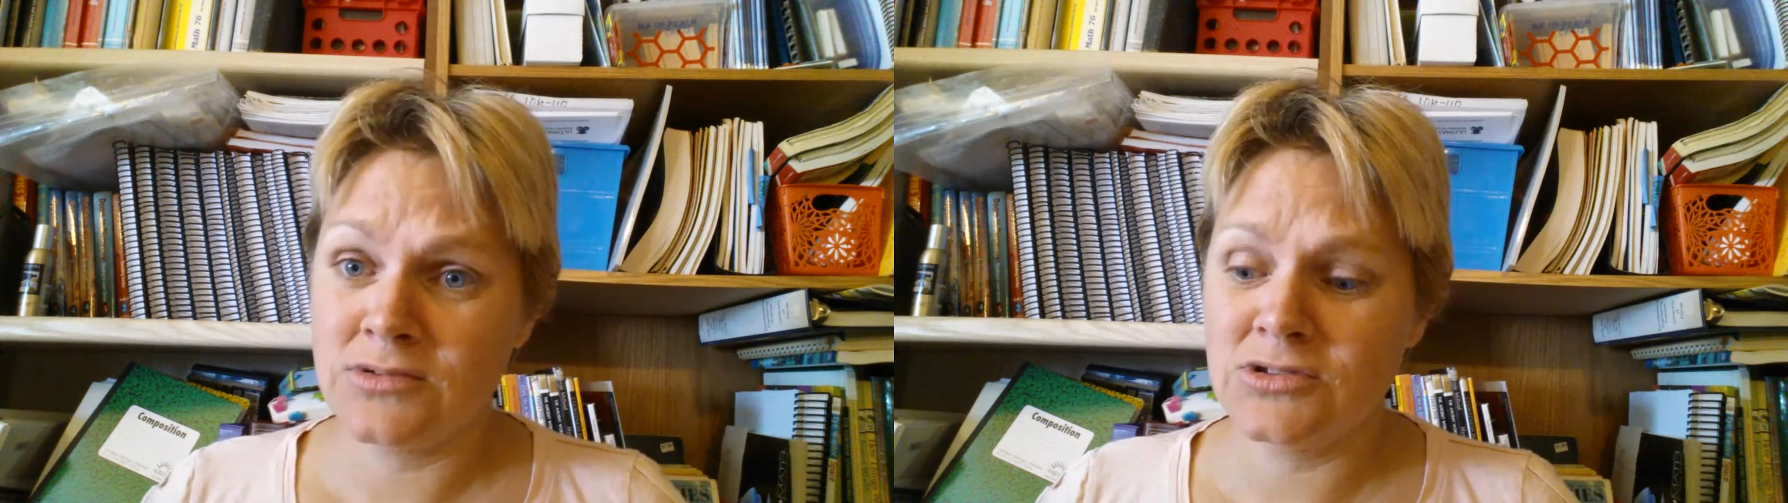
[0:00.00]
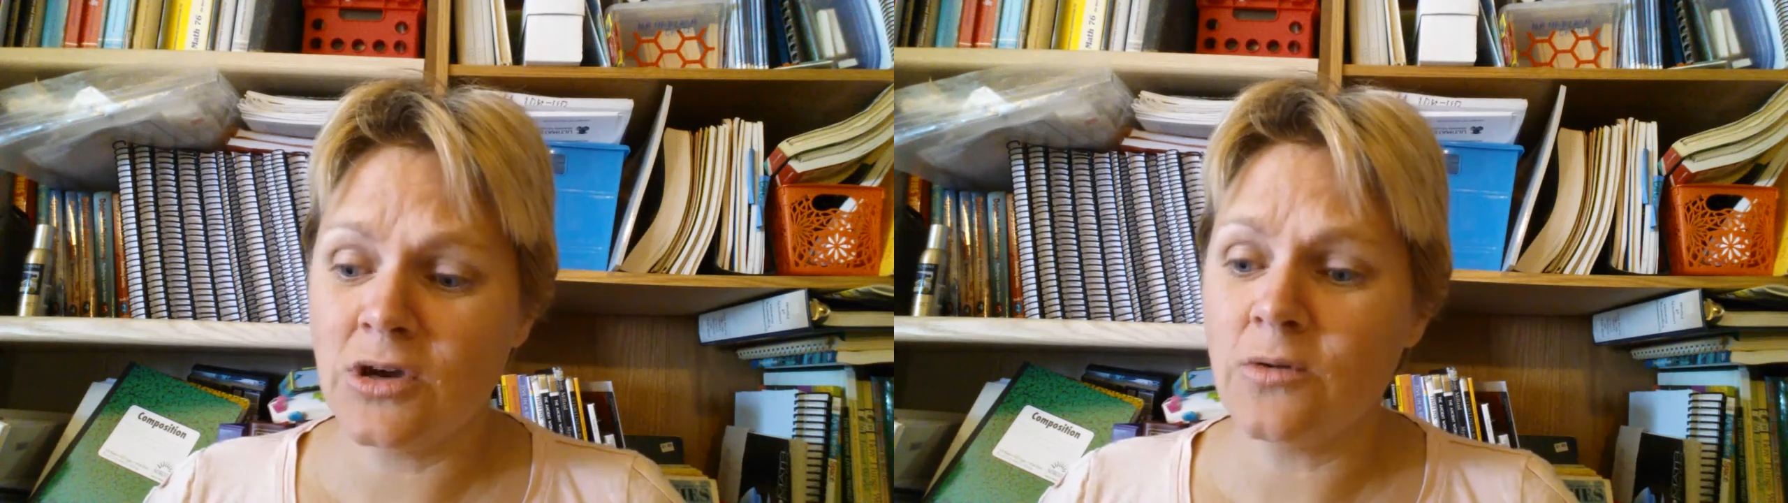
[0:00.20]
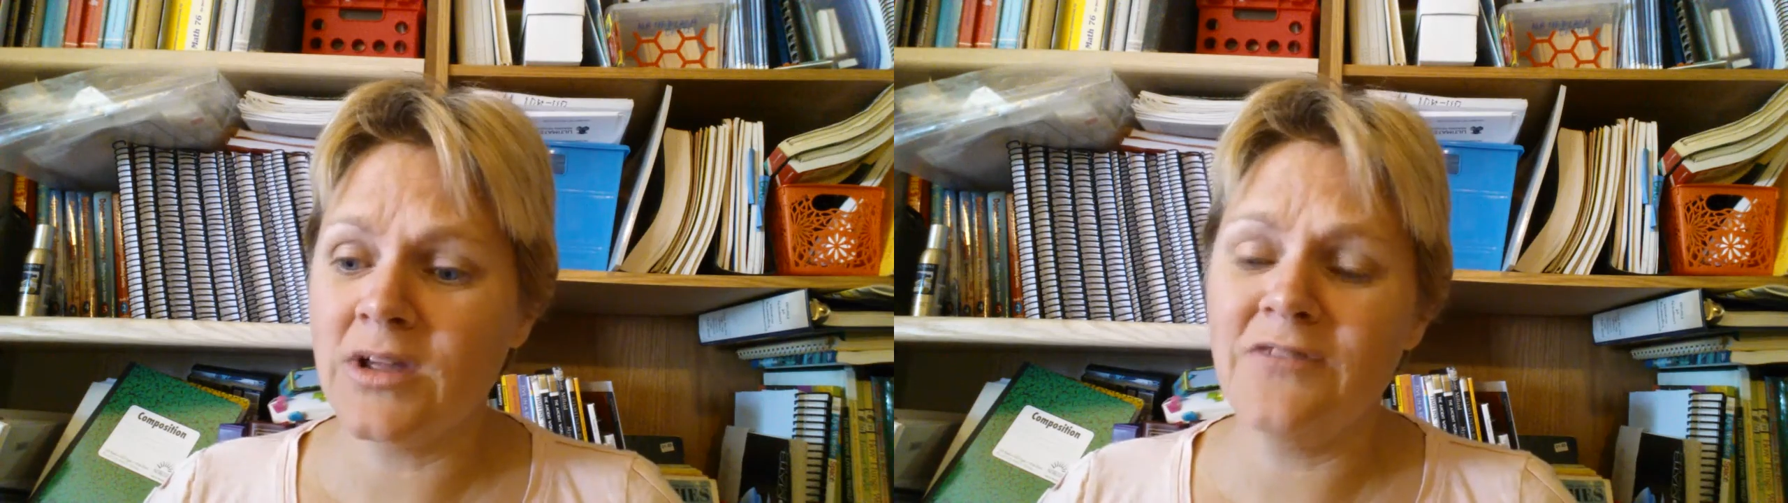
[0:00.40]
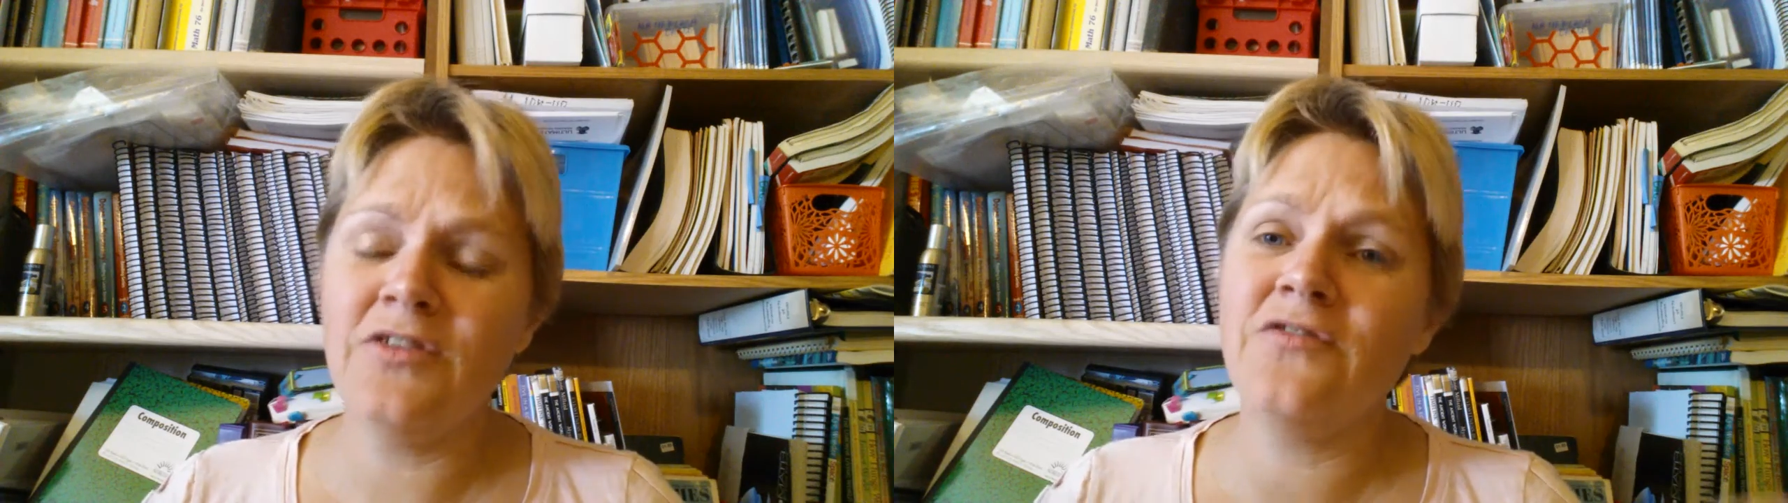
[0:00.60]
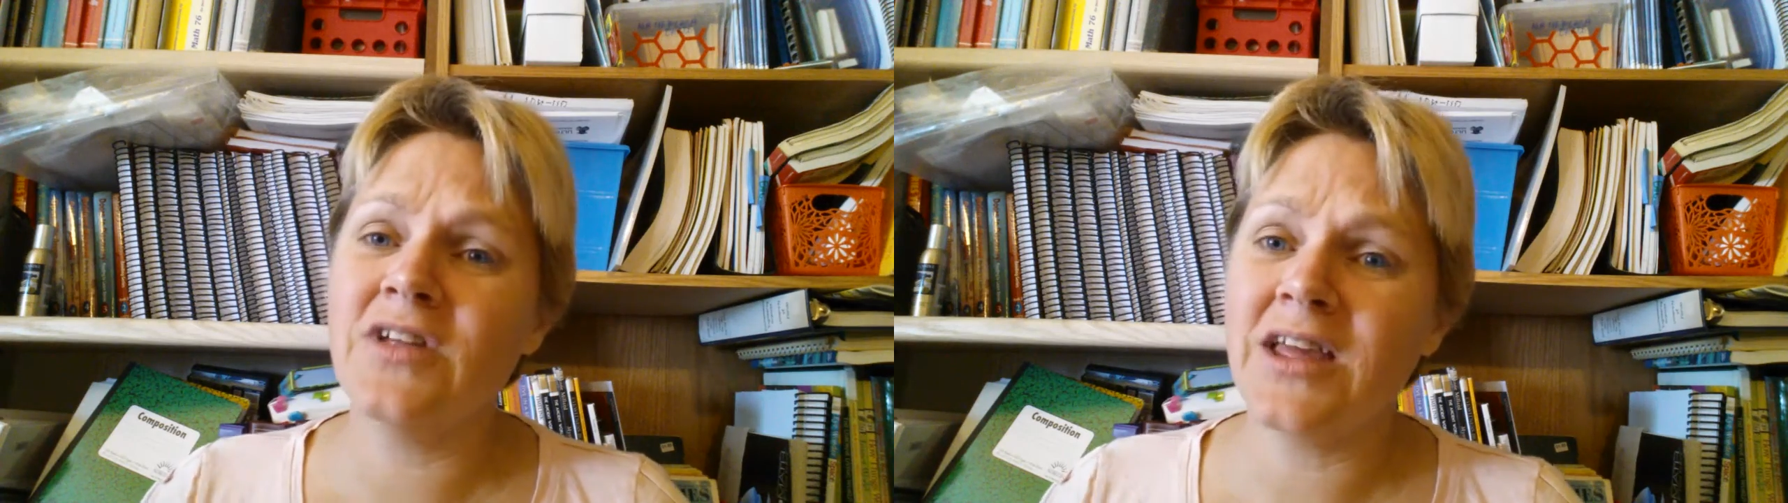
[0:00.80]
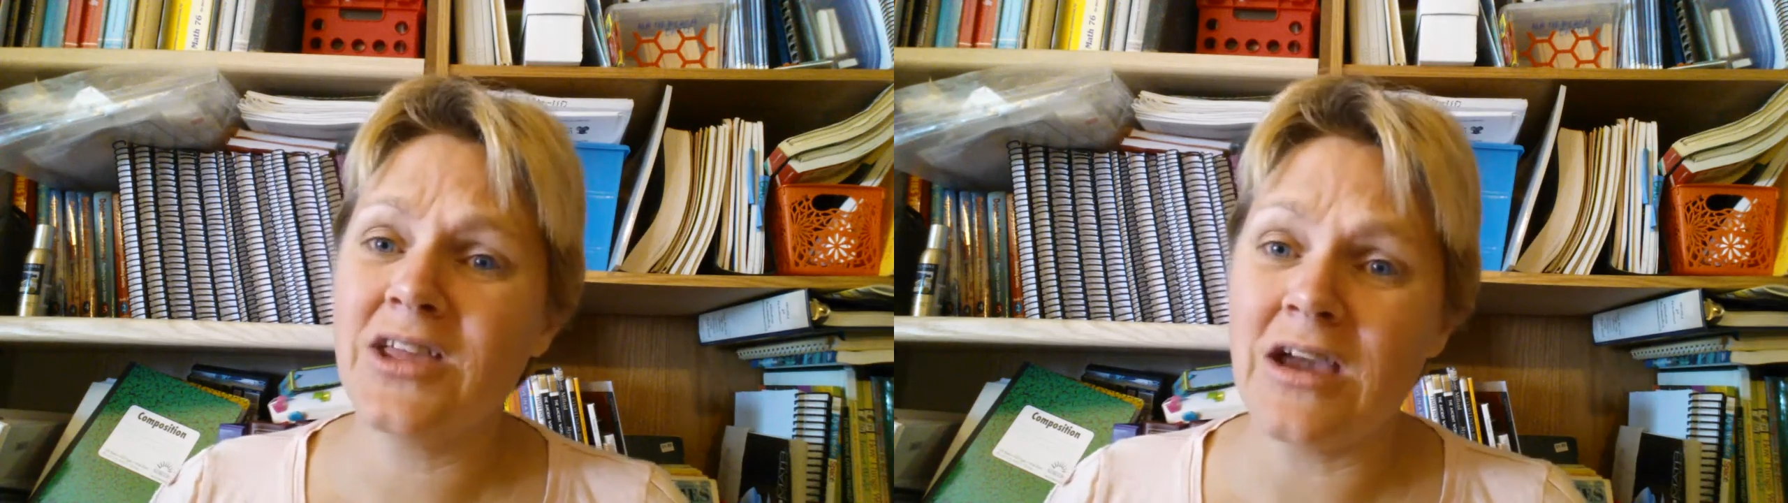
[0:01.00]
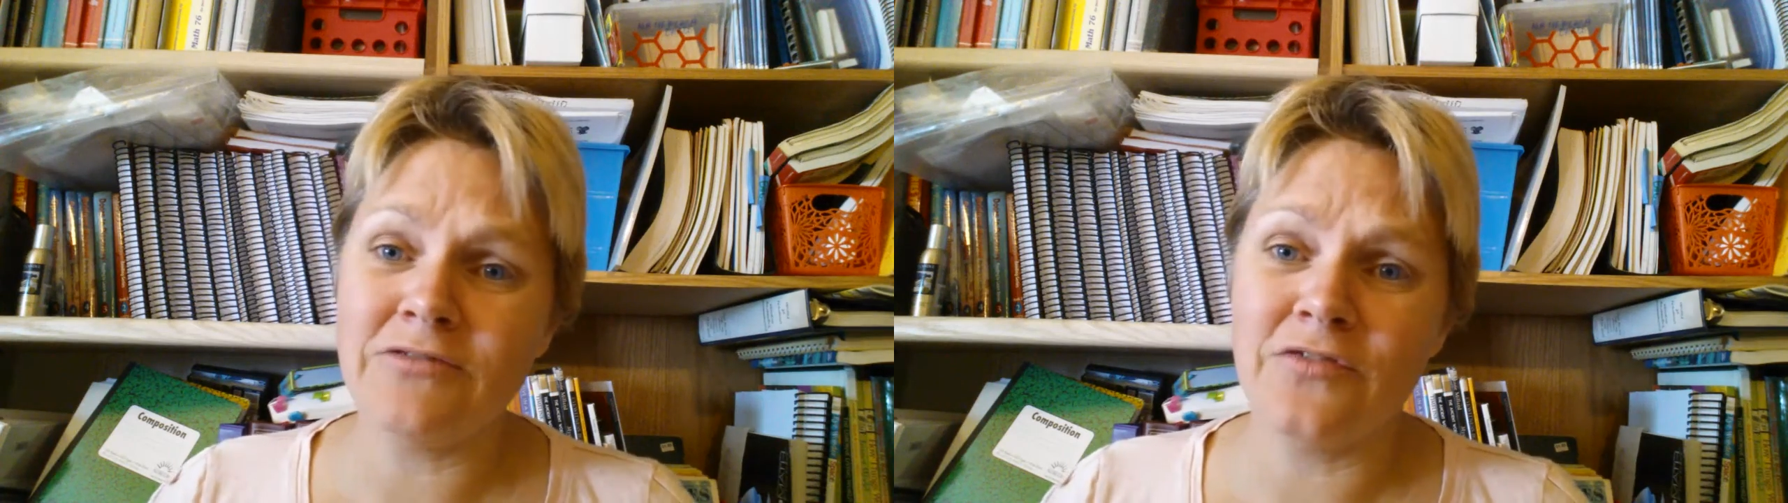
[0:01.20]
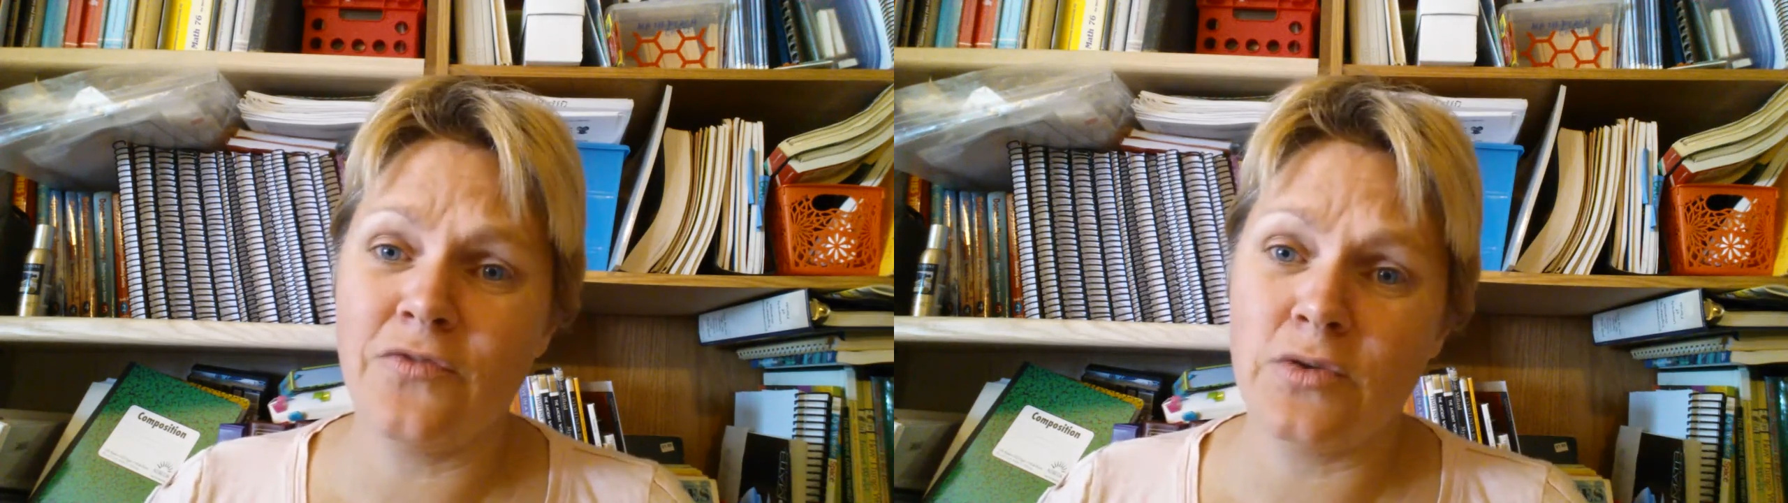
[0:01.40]
Don't, if you feel like you have
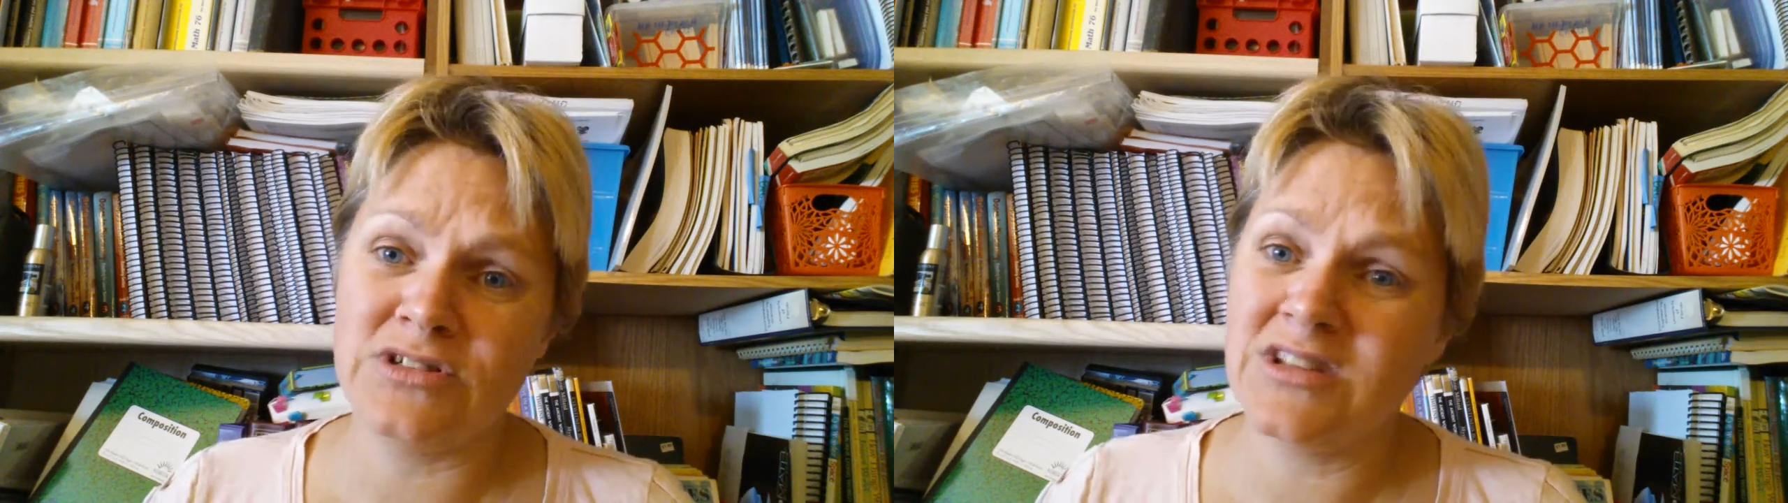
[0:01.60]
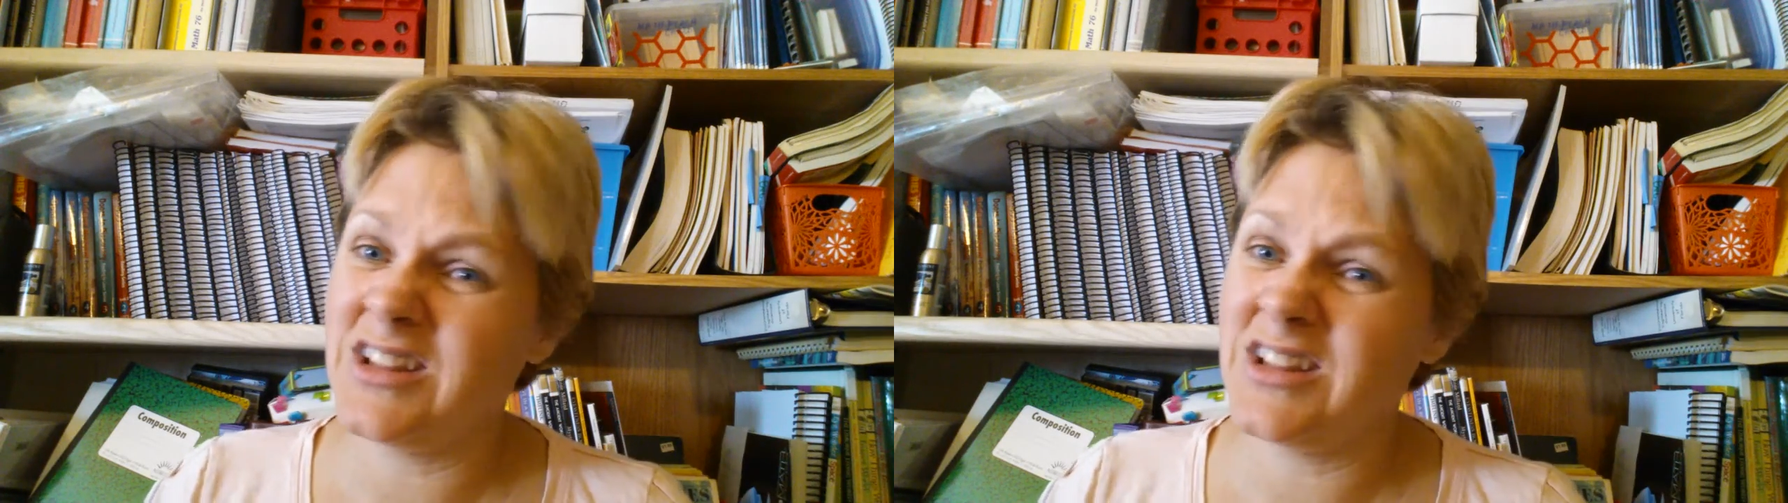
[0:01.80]
to force it,